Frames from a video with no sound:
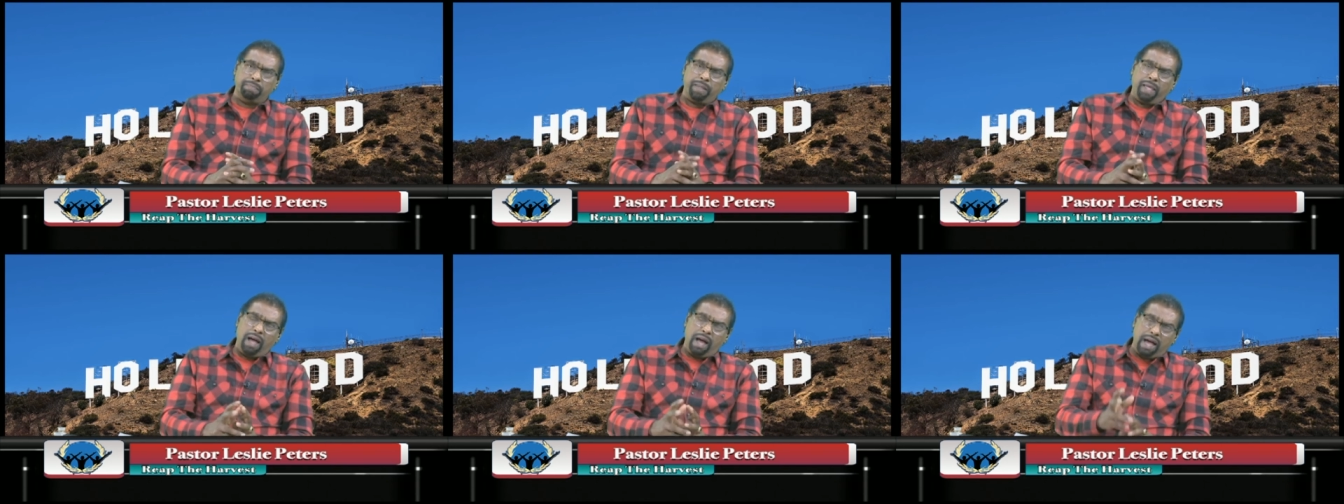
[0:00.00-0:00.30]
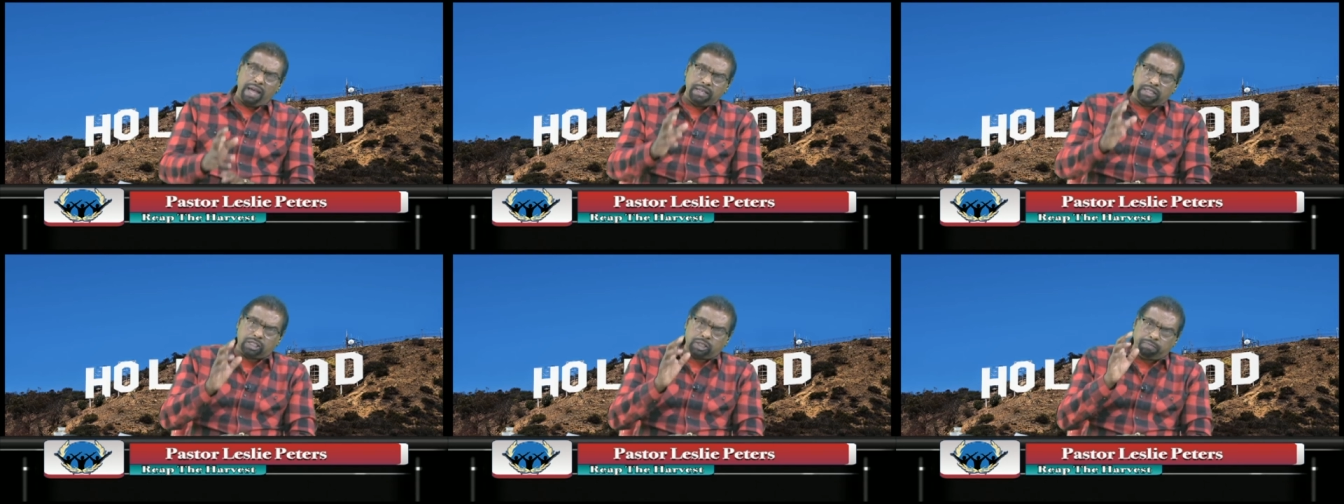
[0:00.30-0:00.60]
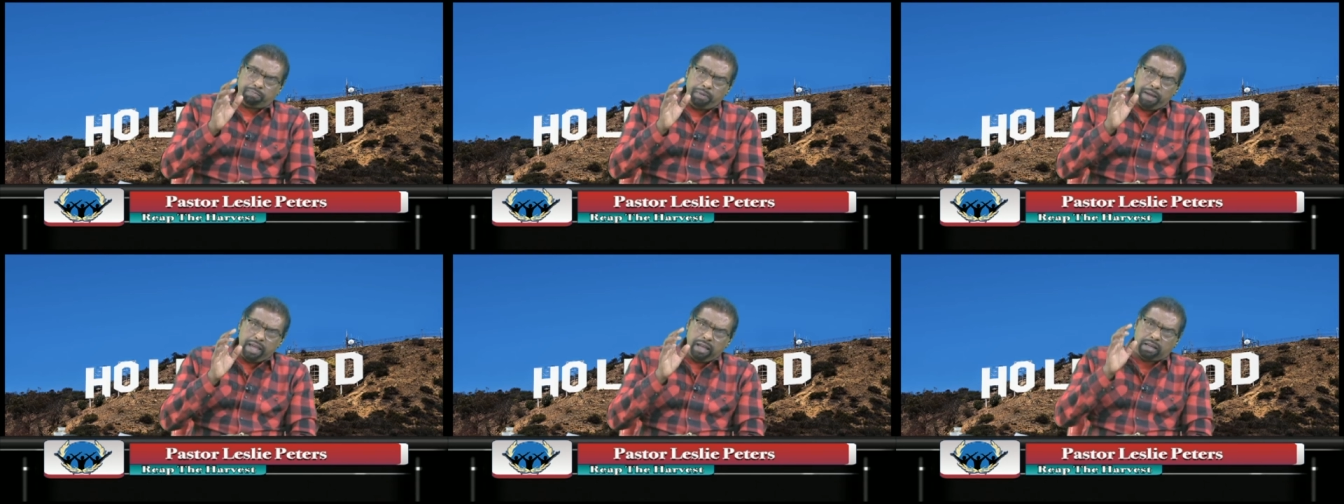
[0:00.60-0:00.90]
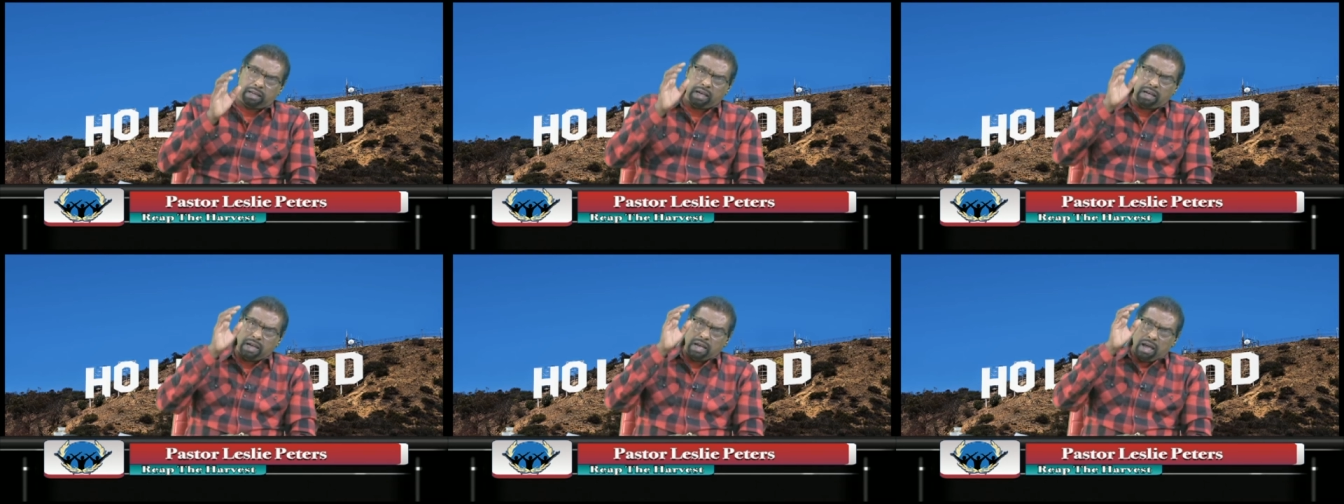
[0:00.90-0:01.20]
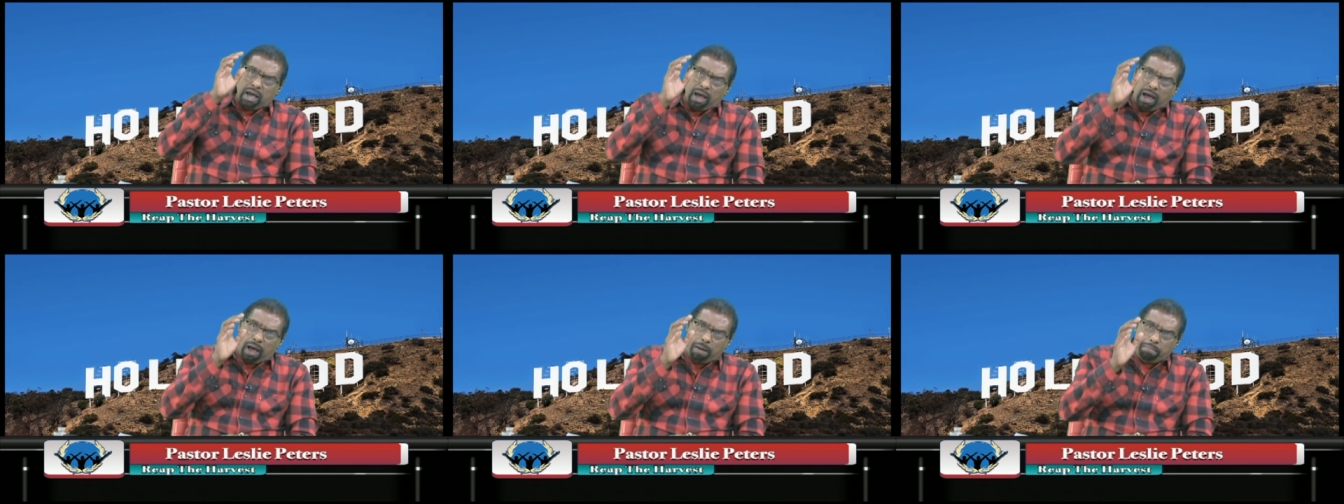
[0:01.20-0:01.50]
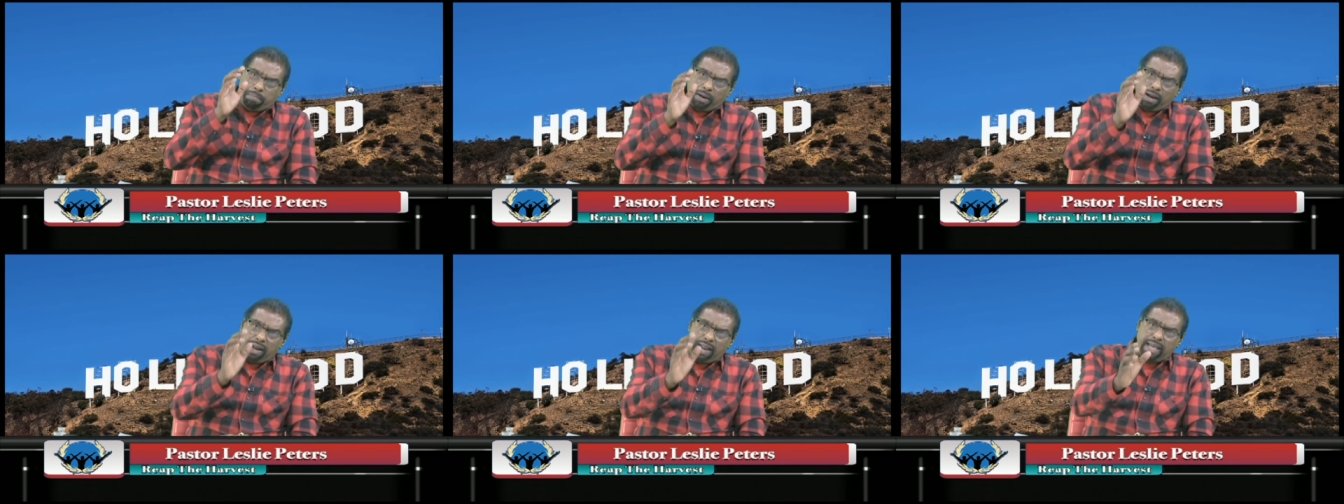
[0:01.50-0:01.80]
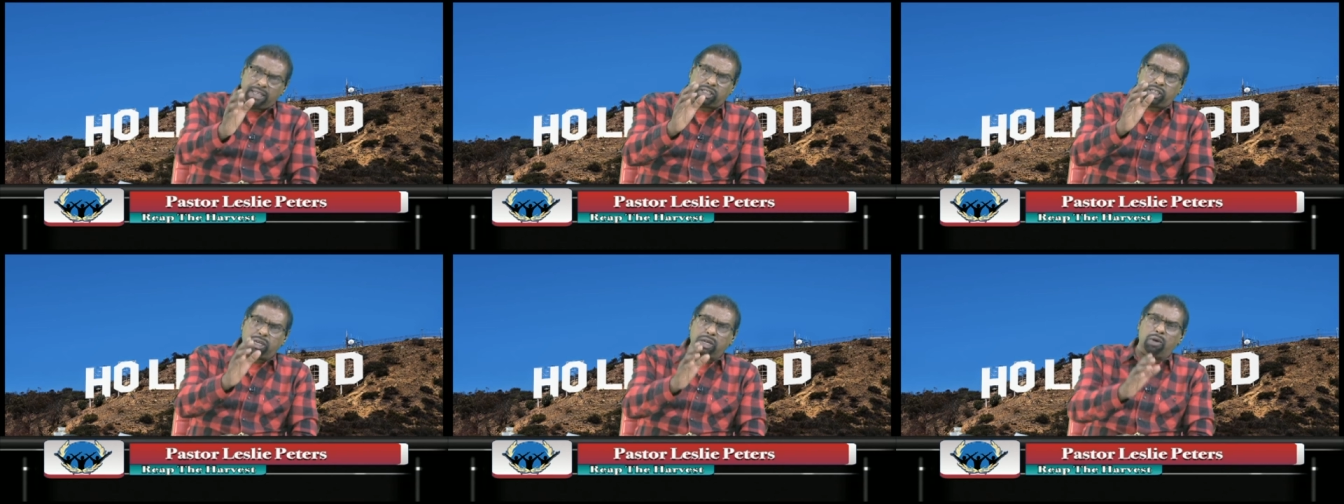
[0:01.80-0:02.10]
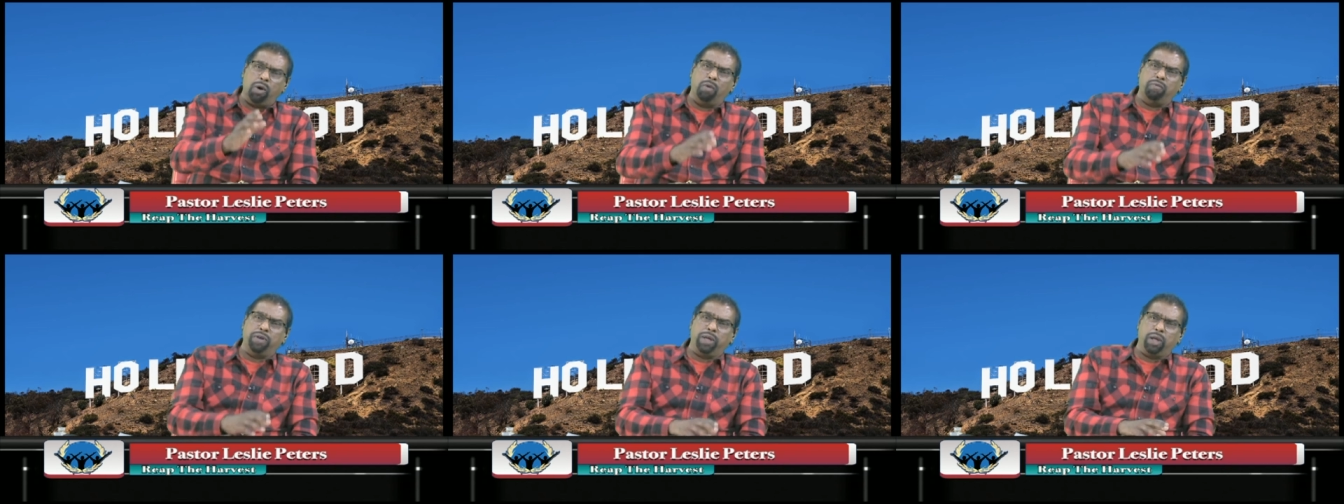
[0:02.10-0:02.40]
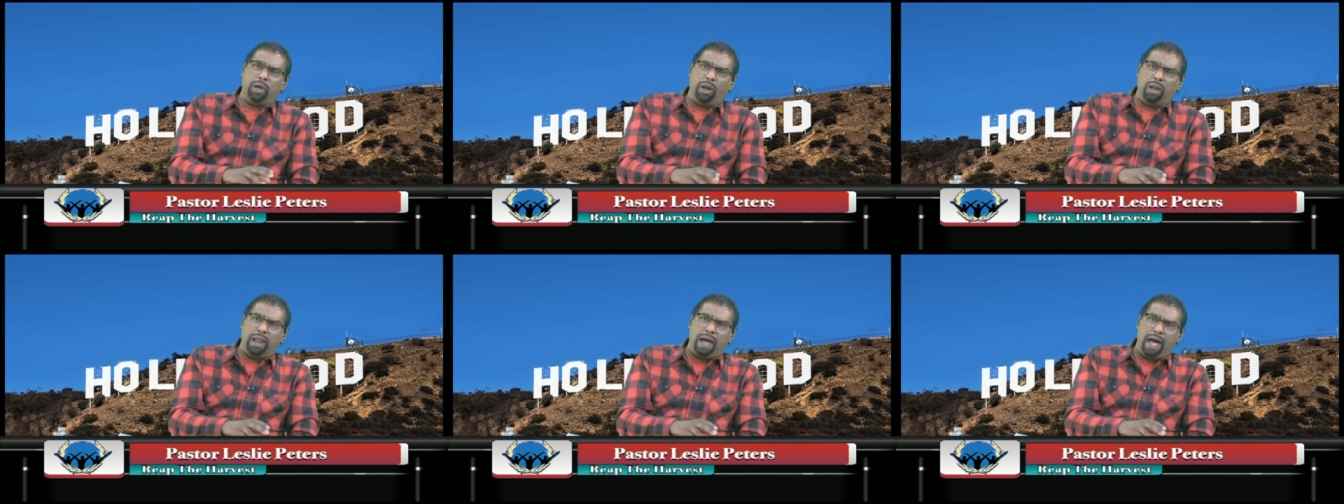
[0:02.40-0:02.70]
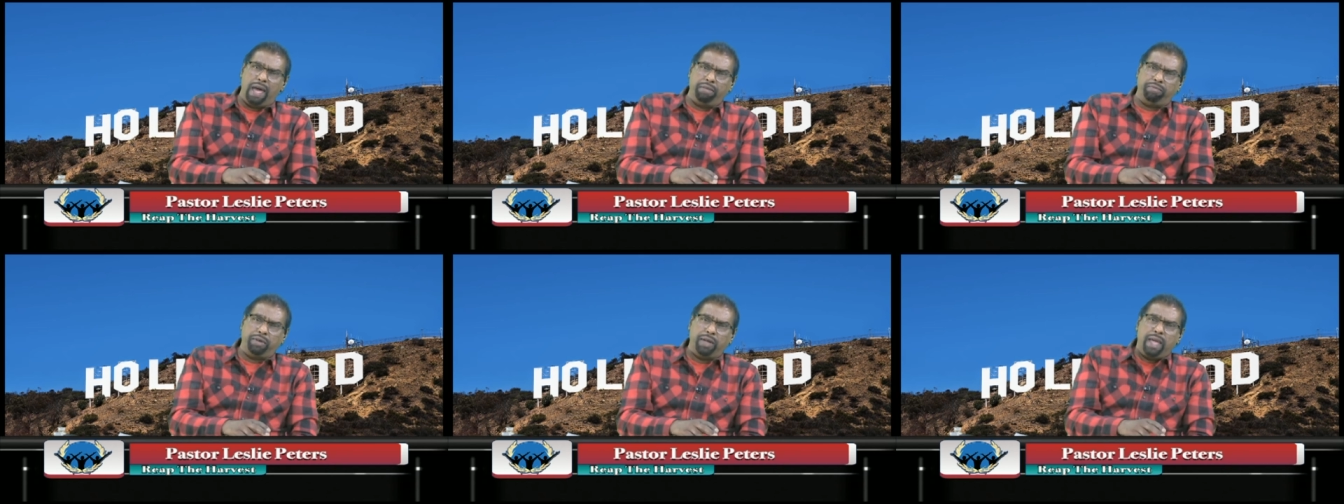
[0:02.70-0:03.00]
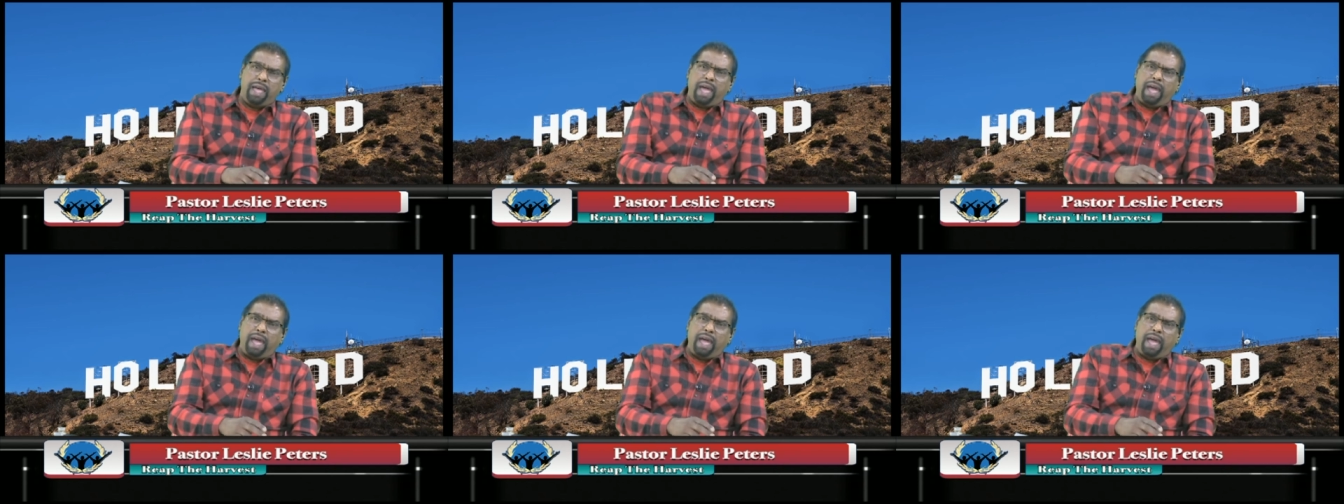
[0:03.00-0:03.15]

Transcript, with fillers: I speak a blessing over your life.